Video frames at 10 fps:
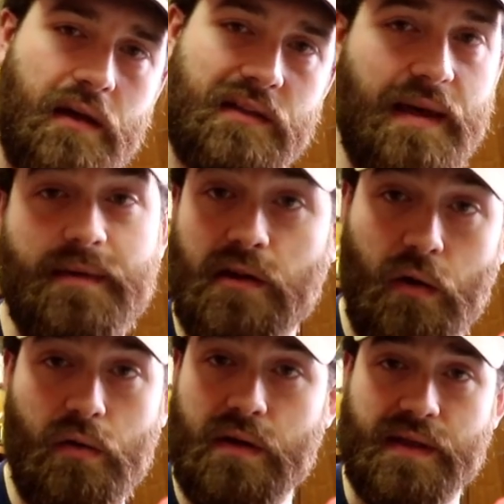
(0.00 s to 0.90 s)
Let me
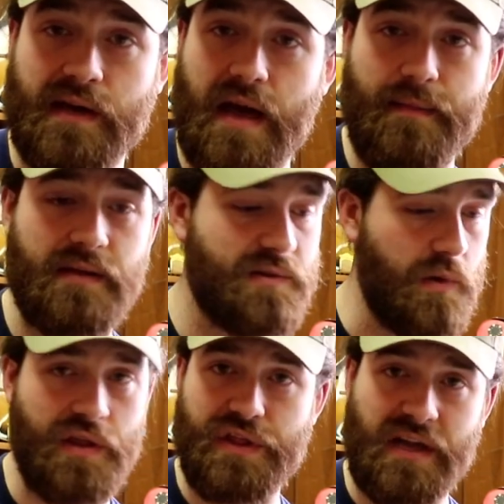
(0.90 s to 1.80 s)
know in the comments
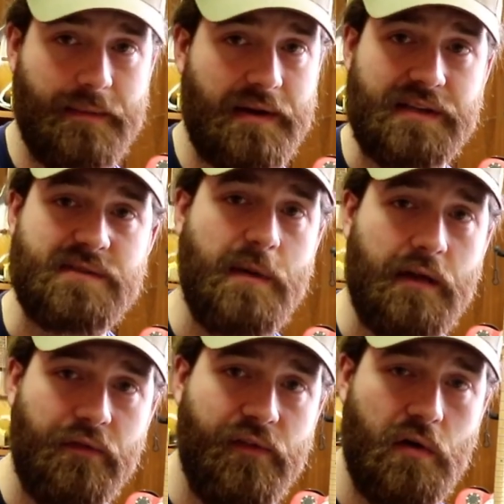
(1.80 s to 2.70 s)
what you think about these
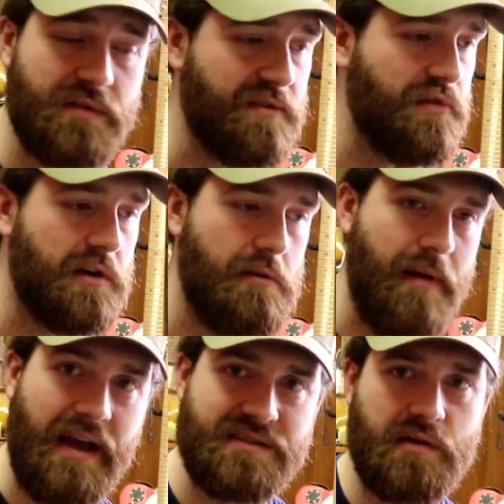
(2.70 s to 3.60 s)
microphones. If you're going to
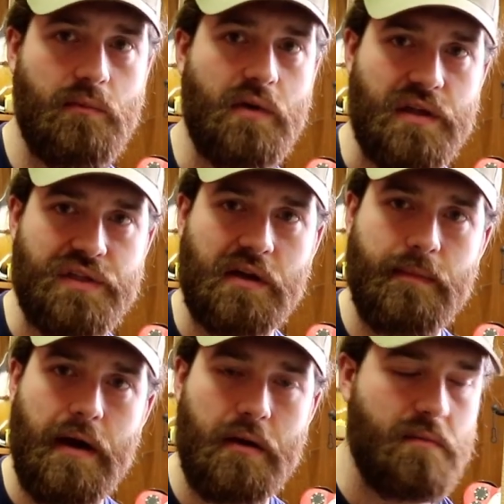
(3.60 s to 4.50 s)
buy some, what you think
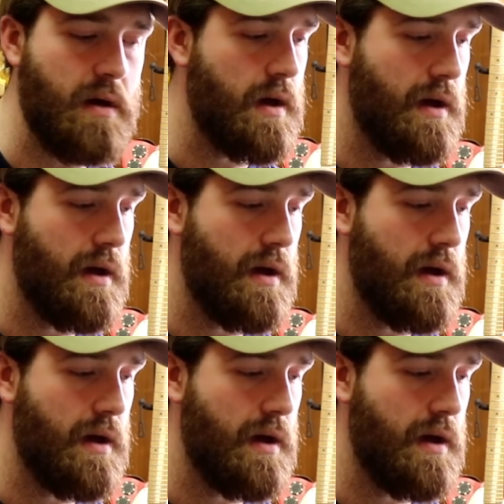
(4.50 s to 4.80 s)
about them.